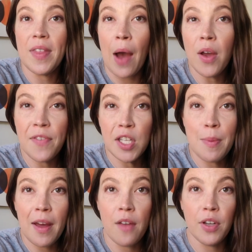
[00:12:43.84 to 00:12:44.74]
with how I felt
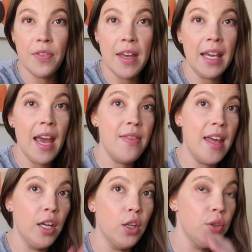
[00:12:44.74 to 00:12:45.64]
about everything and
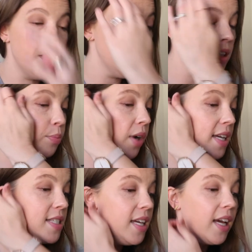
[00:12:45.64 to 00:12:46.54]
then including the
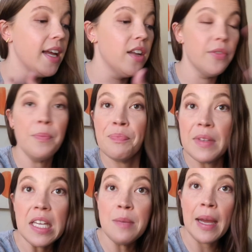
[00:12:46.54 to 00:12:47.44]
pricing kind of
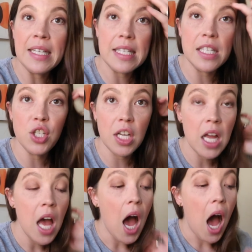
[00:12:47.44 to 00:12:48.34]
in my
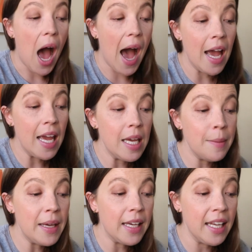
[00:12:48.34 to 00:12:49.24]
decision,
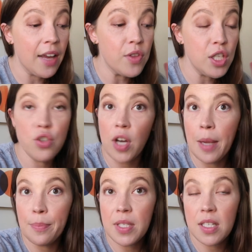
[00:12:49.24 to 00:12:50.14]
I'm gonna get the
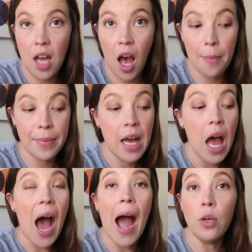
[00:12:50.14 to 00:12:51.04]
striped top.
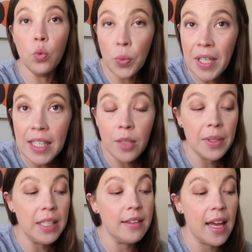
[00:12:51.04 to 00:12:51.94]
I really,
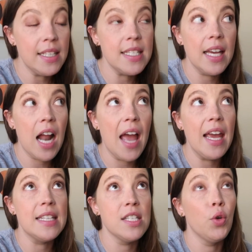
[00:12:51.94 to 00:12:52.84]
really liked it.
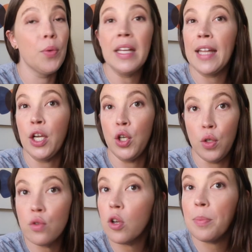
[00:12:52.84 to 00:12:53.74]
It's a great like
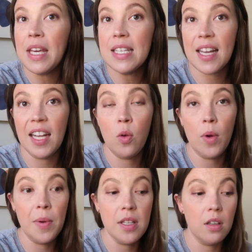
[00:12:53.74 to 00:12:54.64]
neutral piece that I can
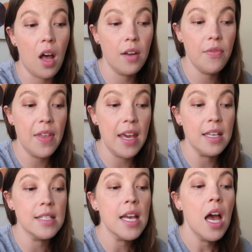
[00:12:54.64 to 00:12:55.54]
wear with a lot of
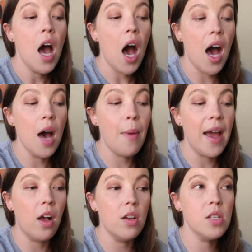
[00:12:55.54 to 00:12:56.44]
things.
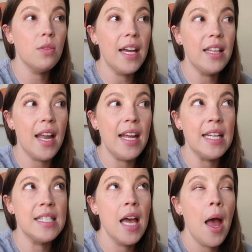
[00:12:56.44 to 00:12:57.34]
I also like that
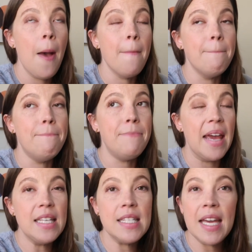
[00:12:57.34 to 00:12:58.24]
it's
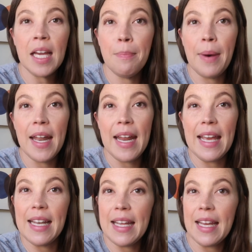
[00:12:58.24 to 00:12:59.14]
basic, but
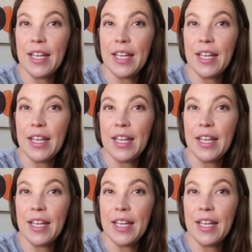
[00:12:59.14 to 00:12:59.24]
it